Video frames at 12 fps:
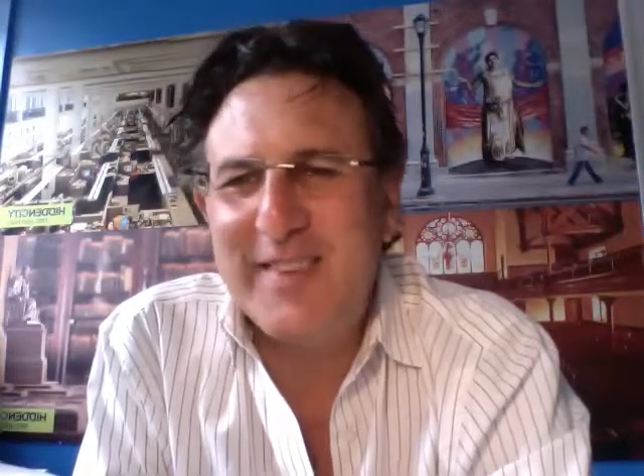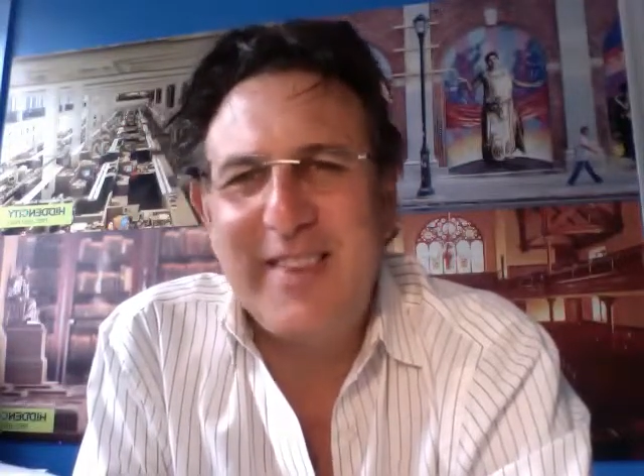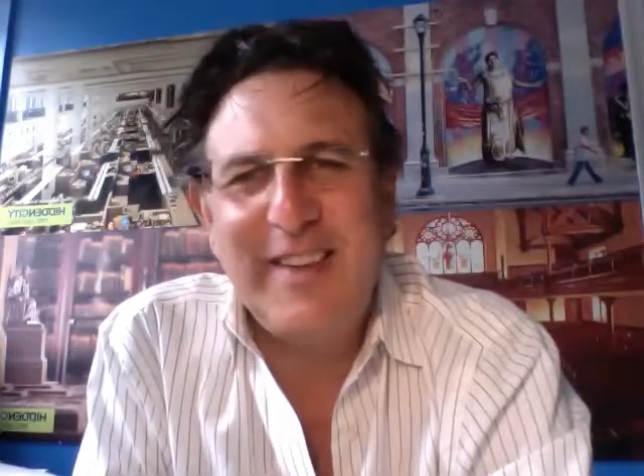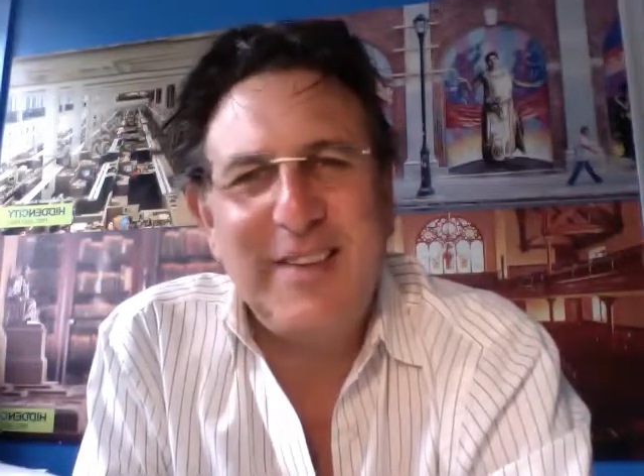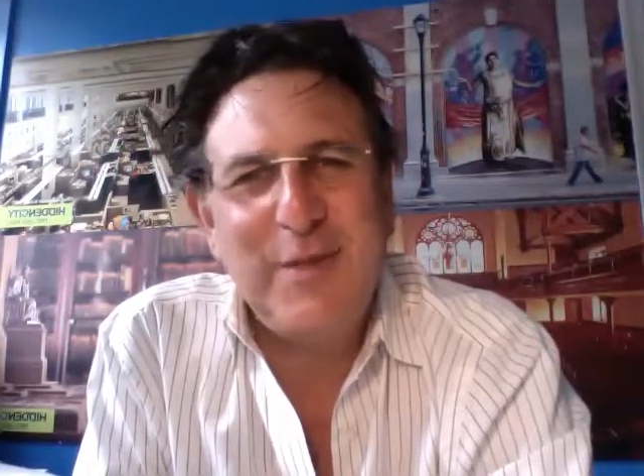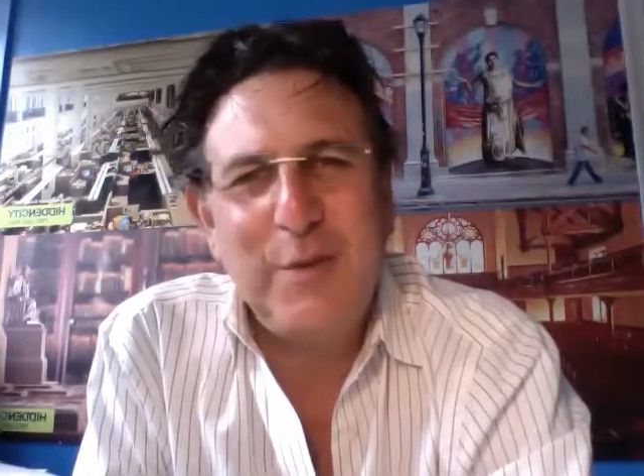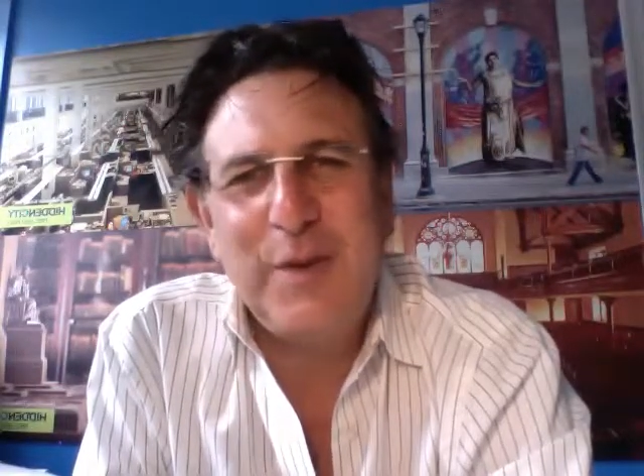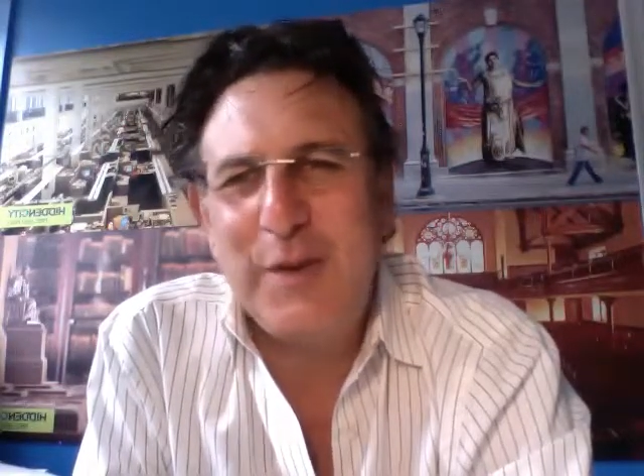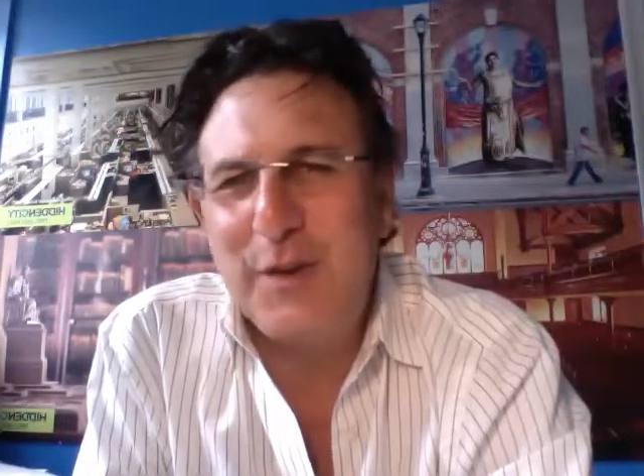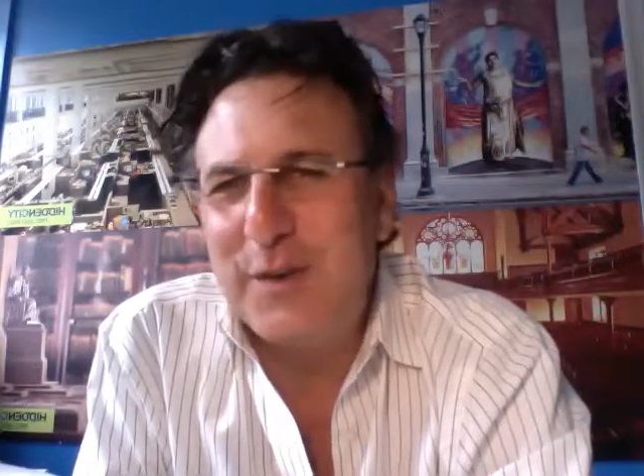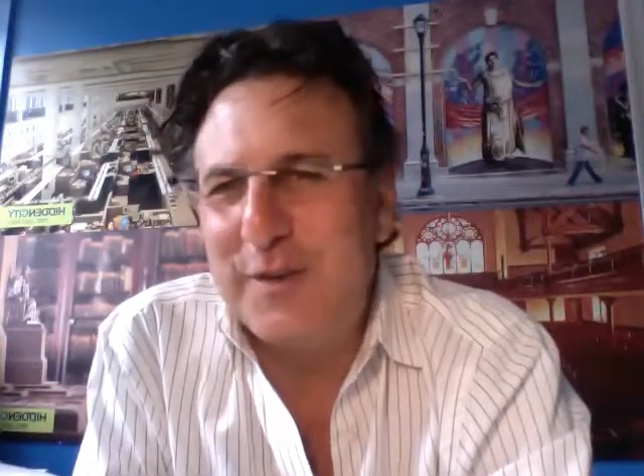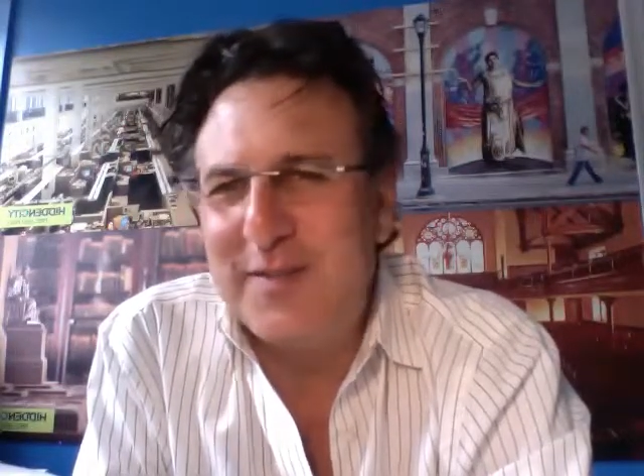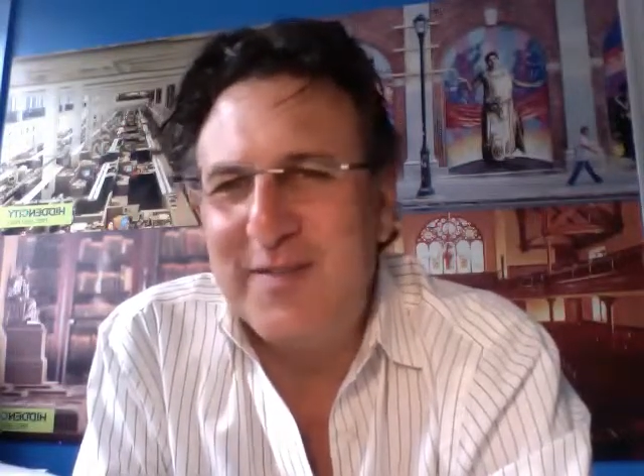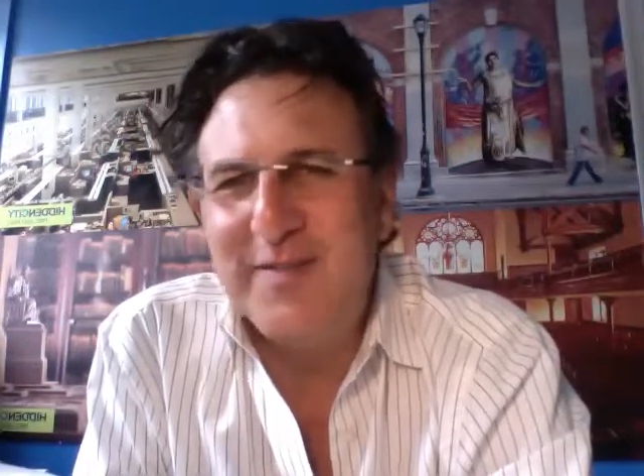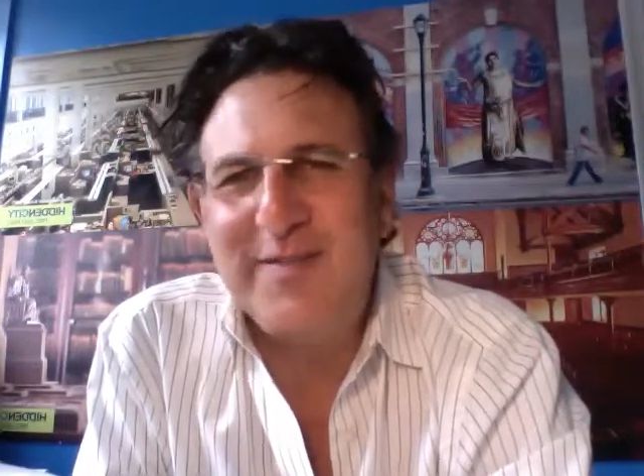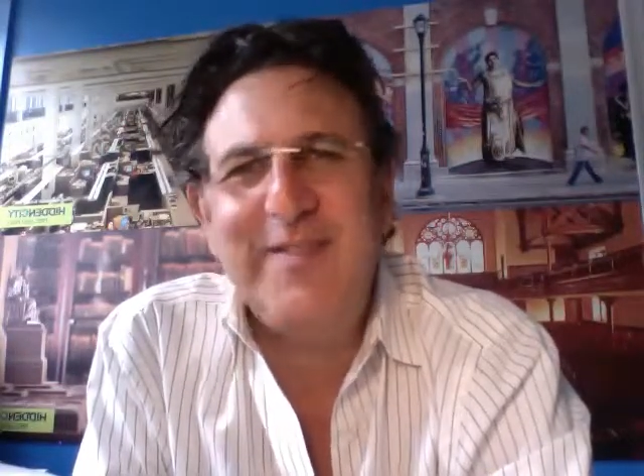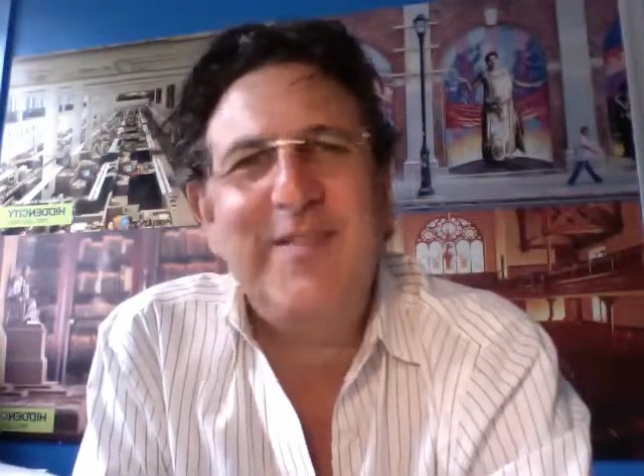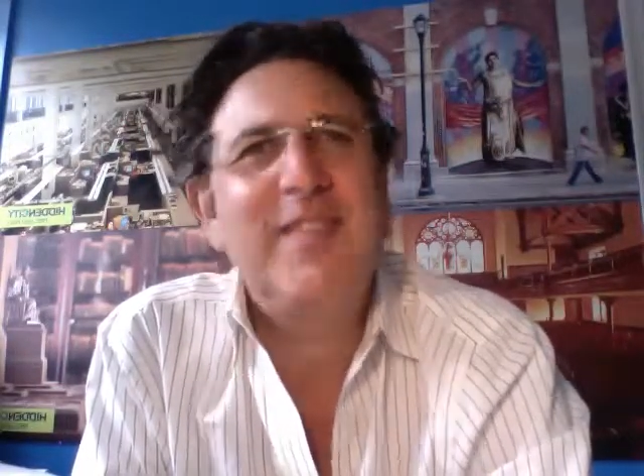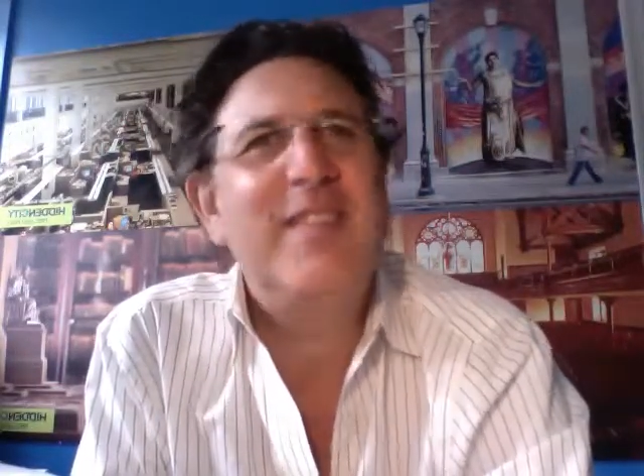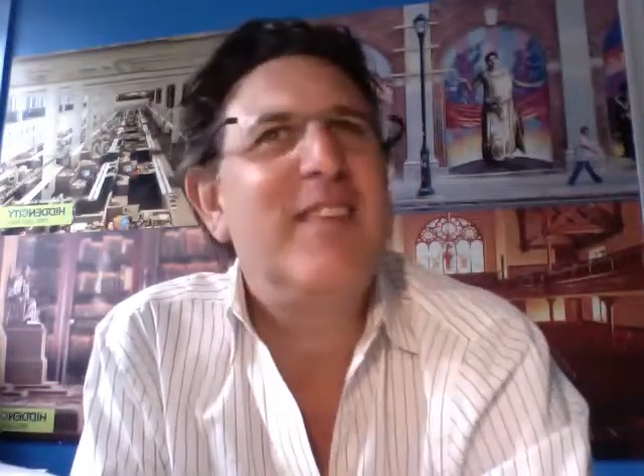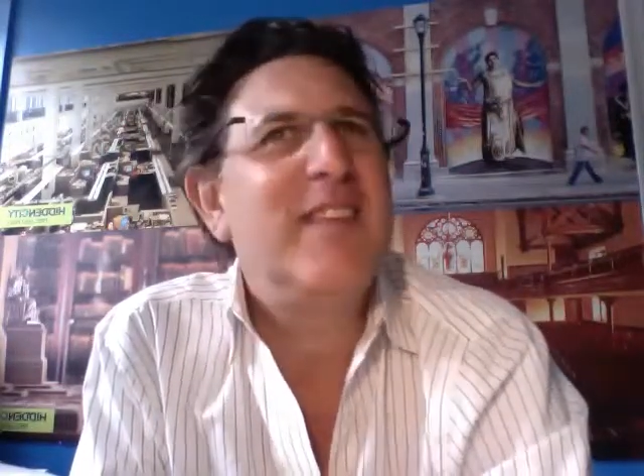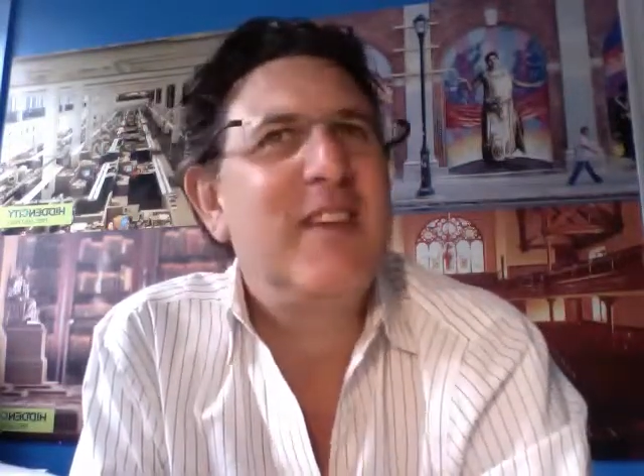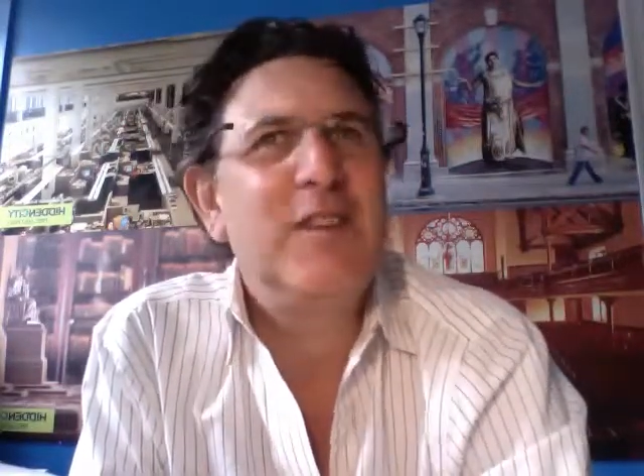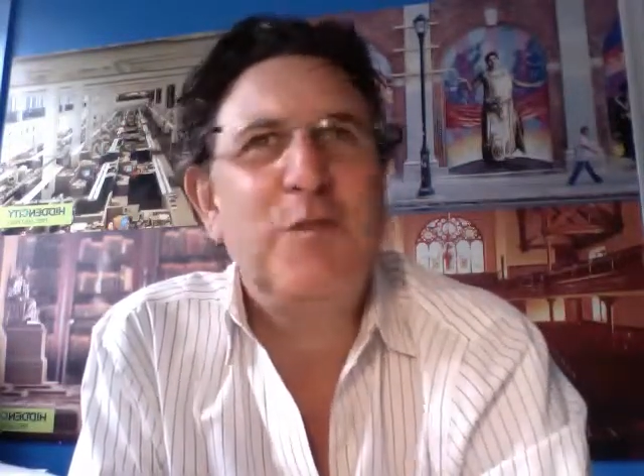things we do,
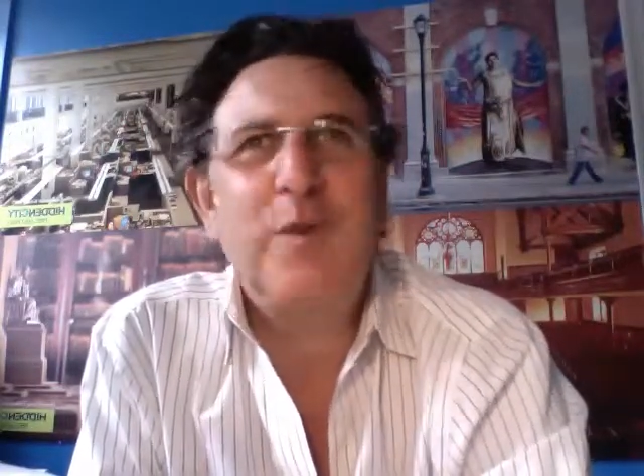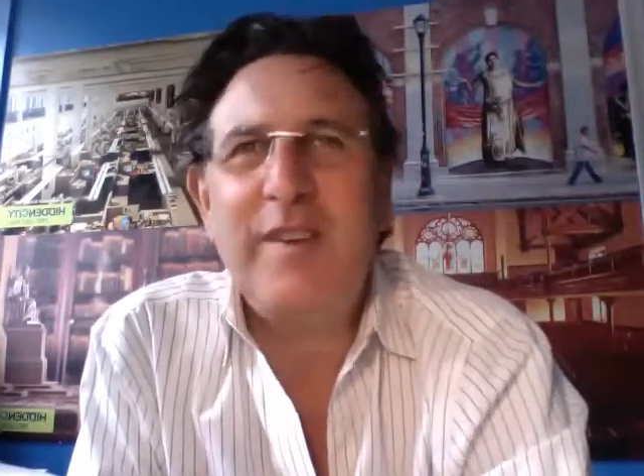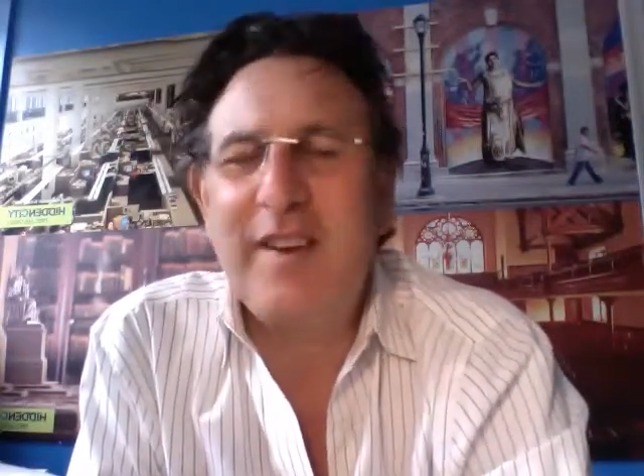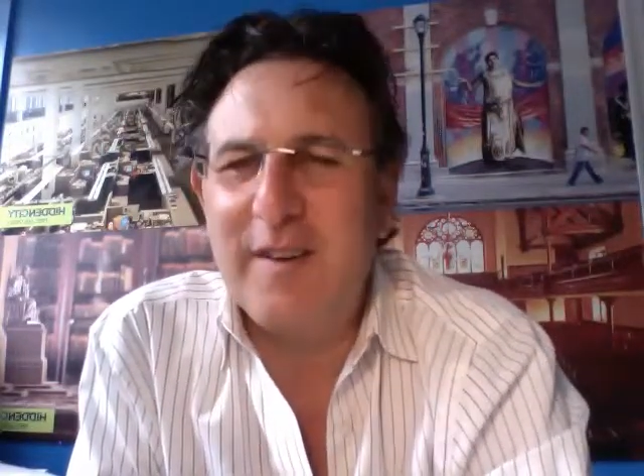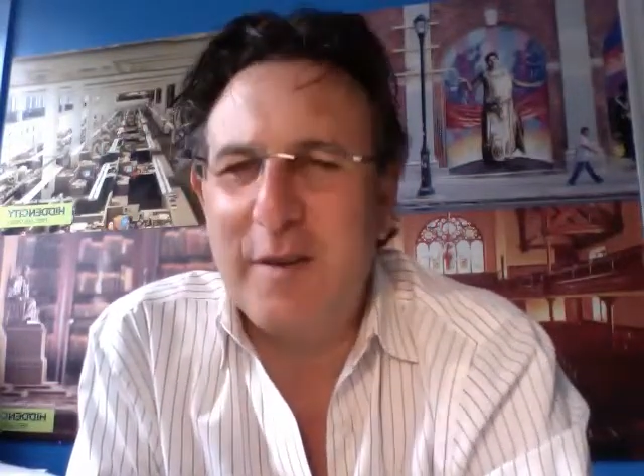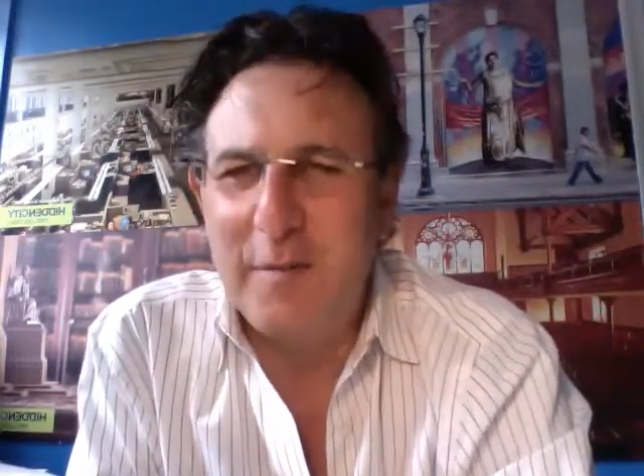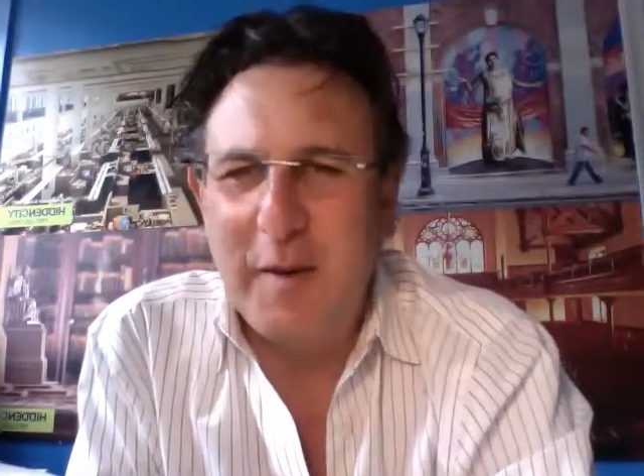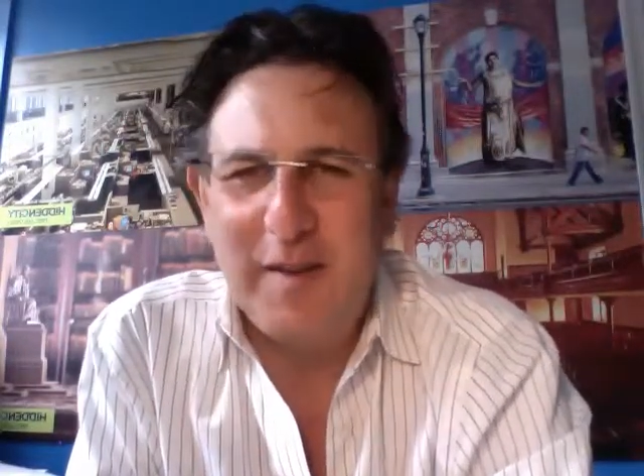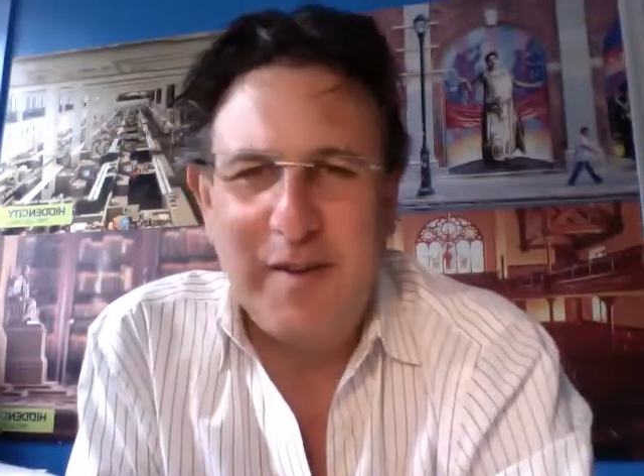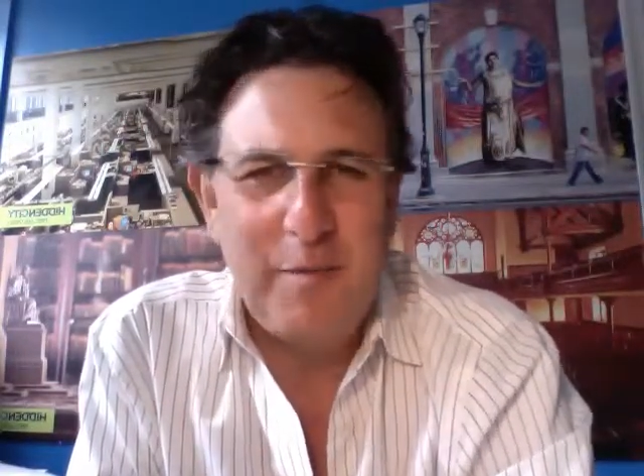things we tell about